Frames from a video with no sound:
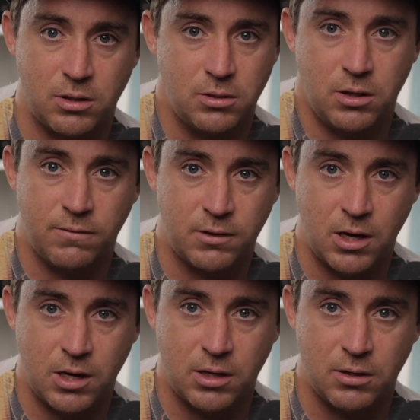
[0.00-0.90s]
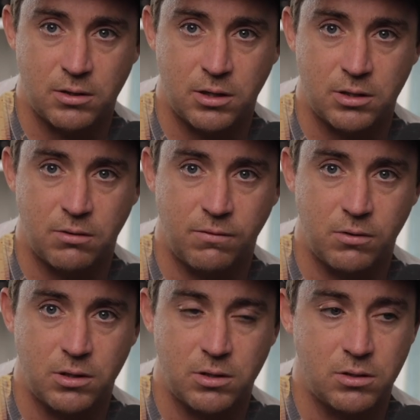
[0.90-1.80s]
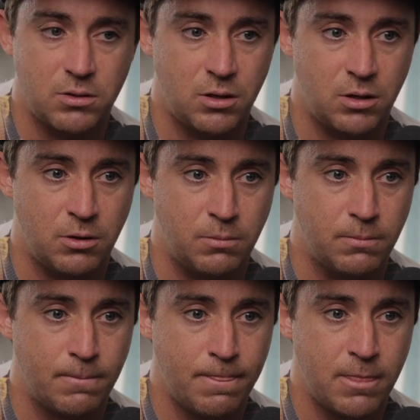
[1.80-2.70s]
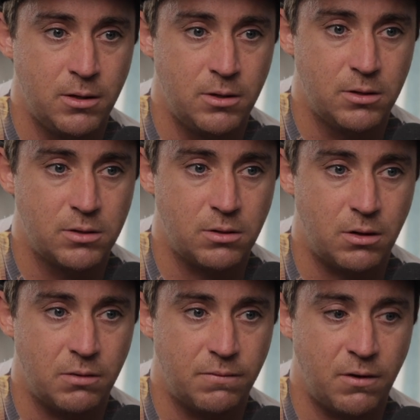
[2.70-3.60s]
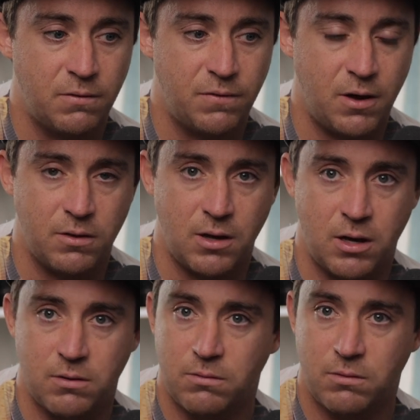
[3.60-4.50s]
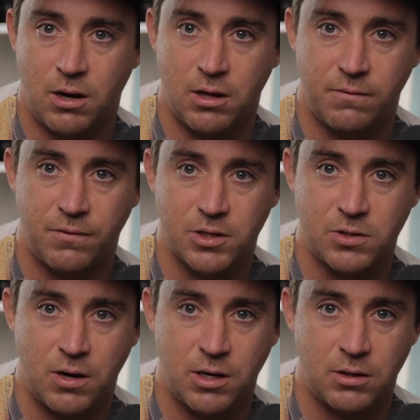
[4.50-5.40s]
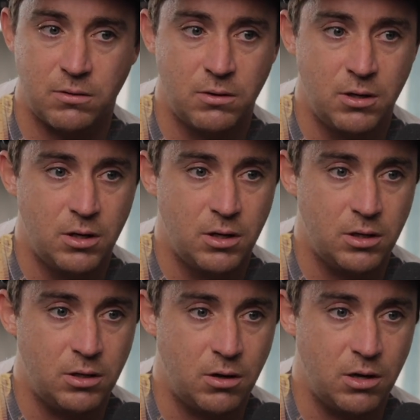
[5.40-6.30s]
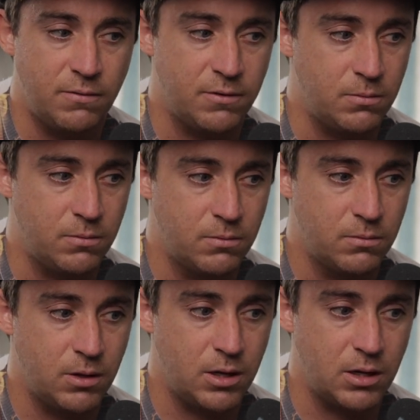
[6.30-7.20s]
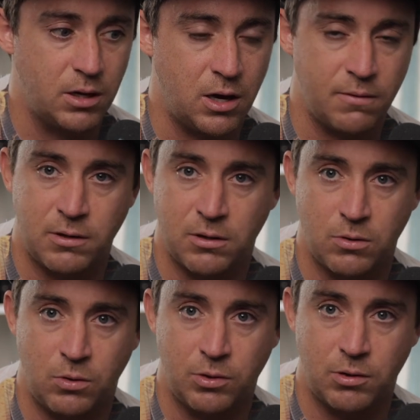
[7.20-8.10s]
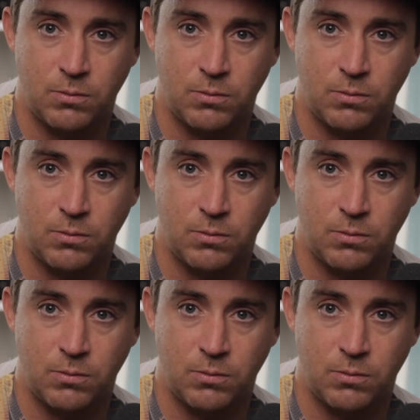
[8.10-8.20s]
to even edit and touch the footage. So I've found that highly frustrating. You know, even like I have another older